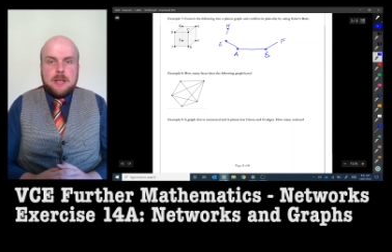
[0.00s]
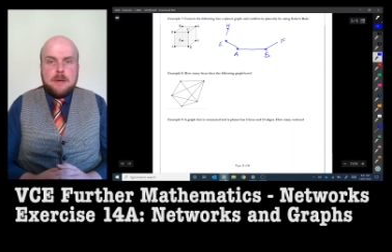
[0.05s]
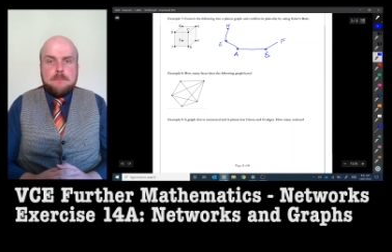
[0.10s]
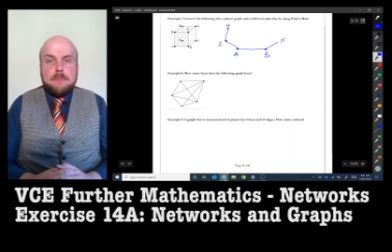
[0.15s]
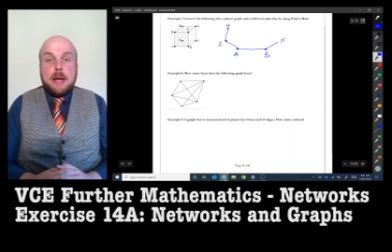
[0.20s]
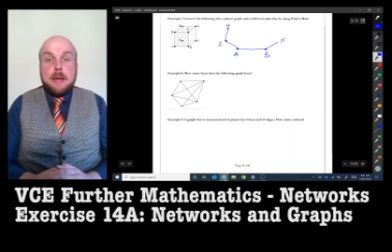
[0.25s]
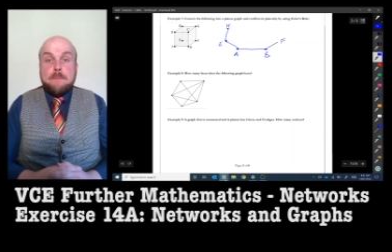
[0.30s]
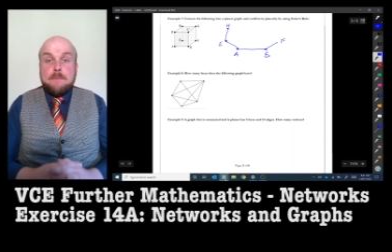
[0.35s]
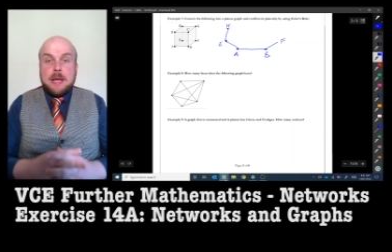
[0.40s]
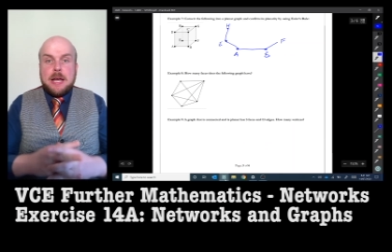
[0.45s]
And
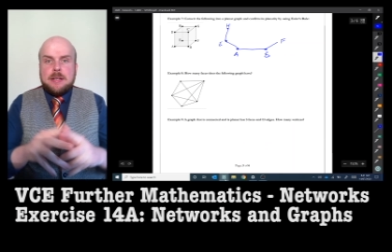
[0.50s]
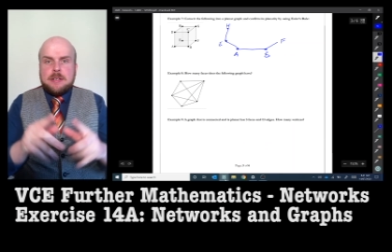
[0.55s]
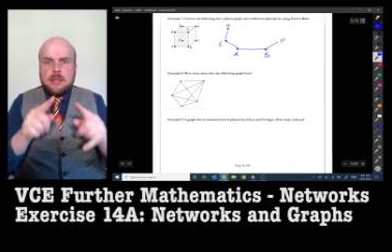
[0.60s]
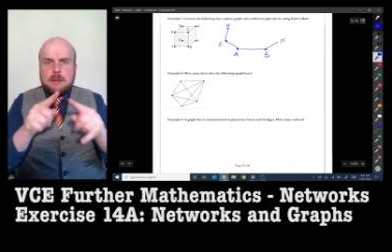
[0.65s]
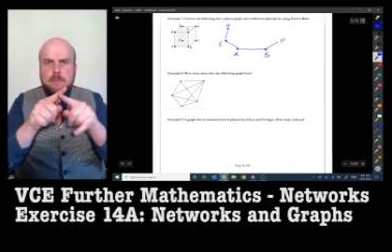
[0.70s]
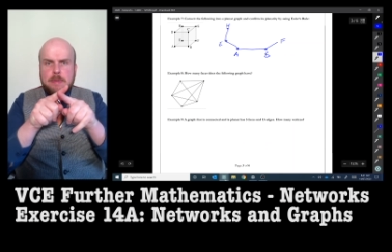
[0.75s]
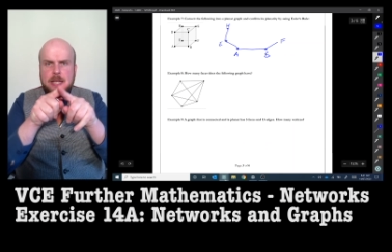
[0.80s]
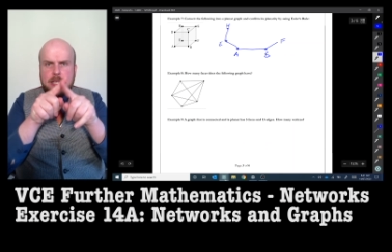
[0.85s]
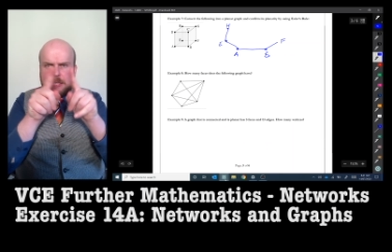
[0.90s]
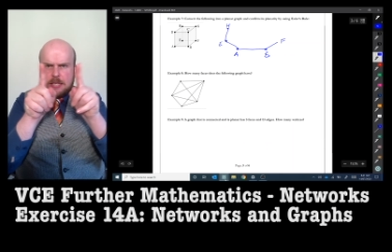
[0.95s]
by bound, I
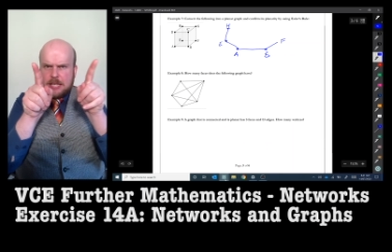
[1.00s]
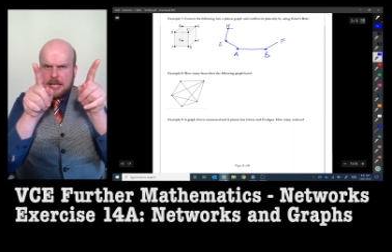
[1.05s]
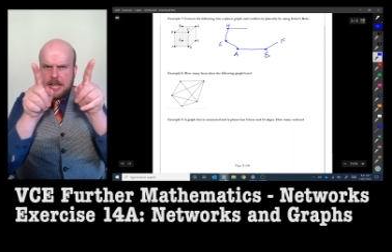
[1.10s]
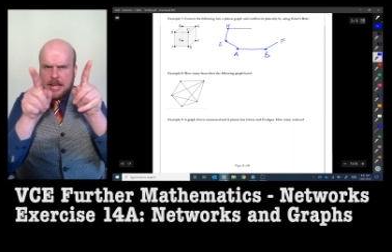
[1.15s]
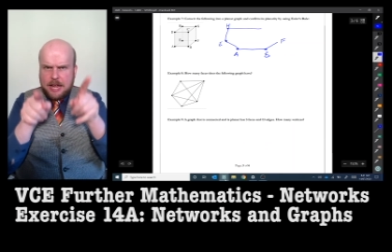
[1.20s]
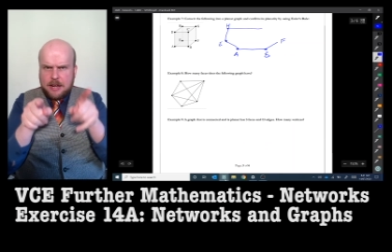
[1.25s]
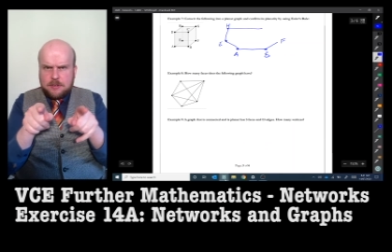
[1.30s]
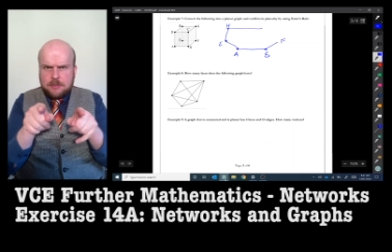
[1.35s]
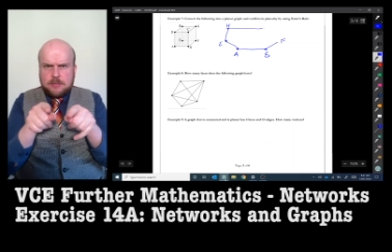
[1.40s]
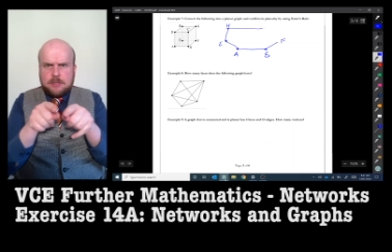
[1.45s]
mean the
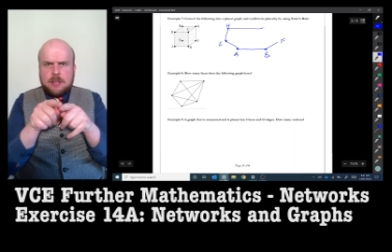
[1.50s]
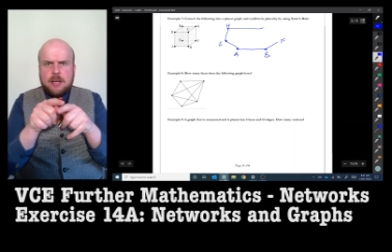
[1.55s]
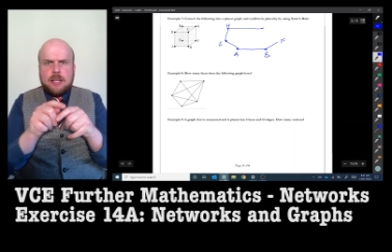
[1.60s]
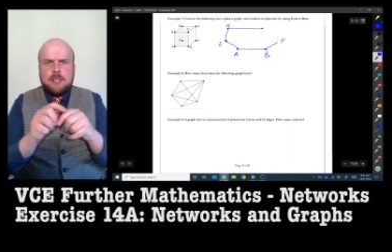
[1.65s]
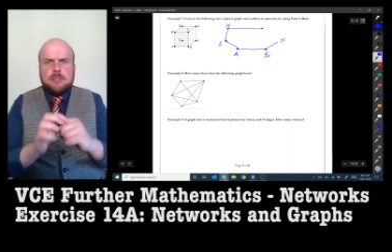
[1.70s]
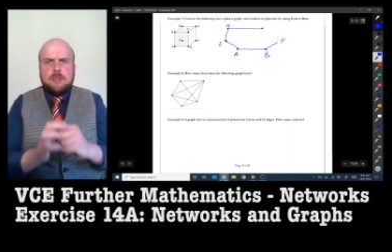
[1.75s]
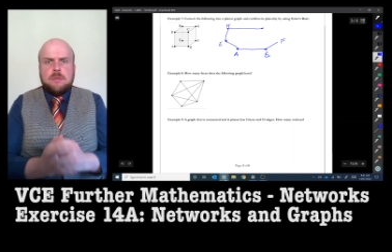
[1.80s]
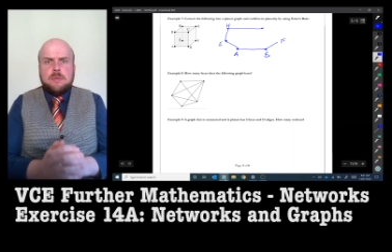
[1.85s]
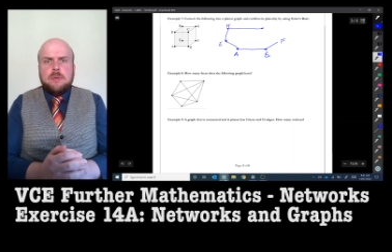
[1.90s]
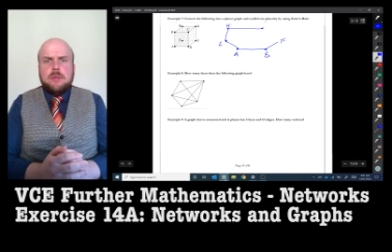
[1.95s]

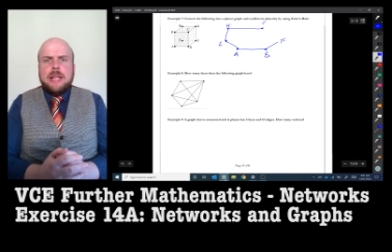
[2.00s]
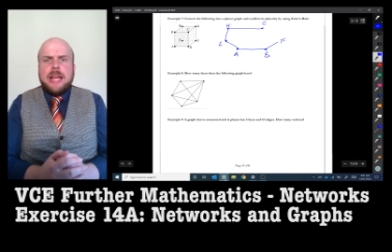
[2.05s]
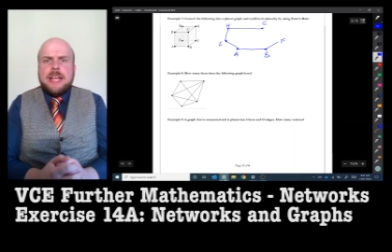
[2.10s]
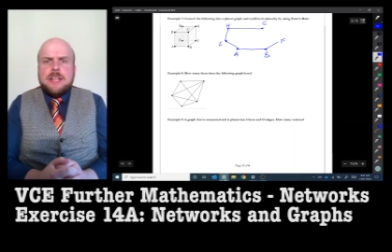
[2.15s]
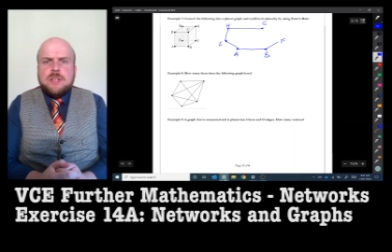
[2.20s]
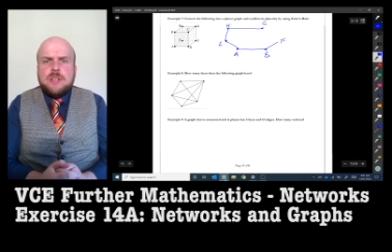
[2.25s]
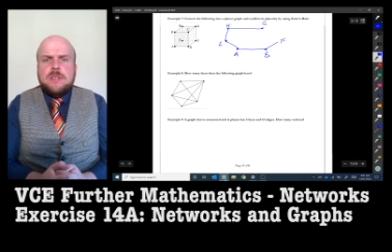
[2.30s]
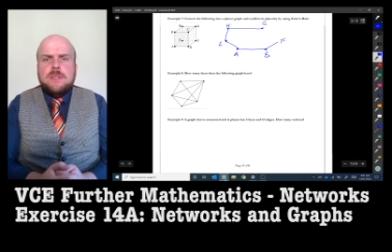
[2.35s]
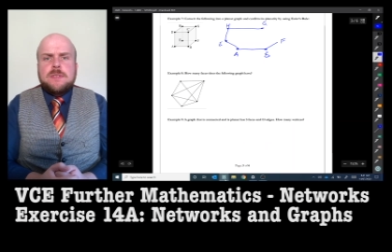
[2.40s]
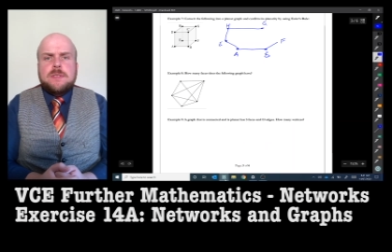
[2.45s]
outsides are all
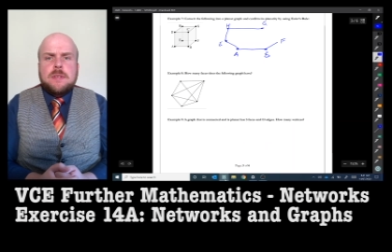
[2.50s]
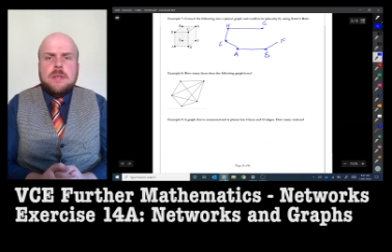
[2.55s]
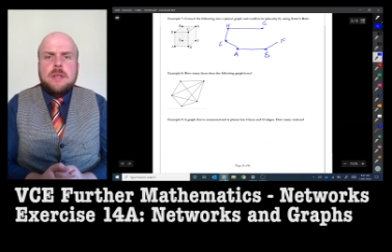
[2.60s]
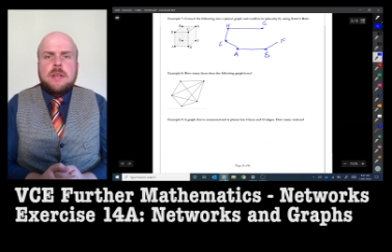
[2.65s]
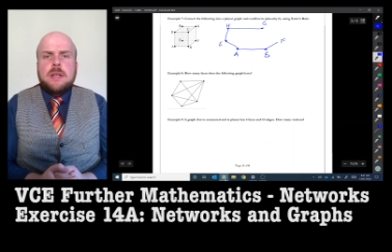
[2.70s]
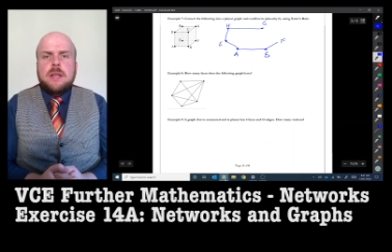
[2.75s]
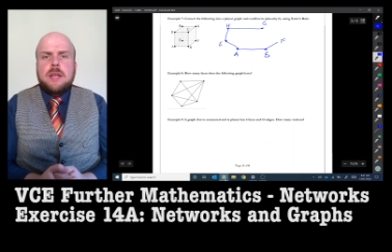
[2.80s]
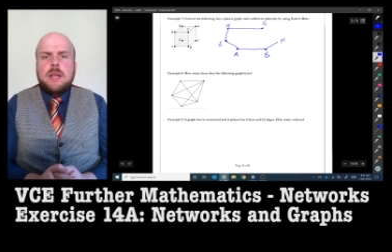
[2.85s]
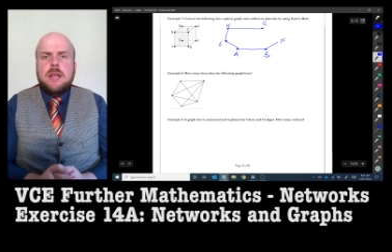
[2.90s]
edges,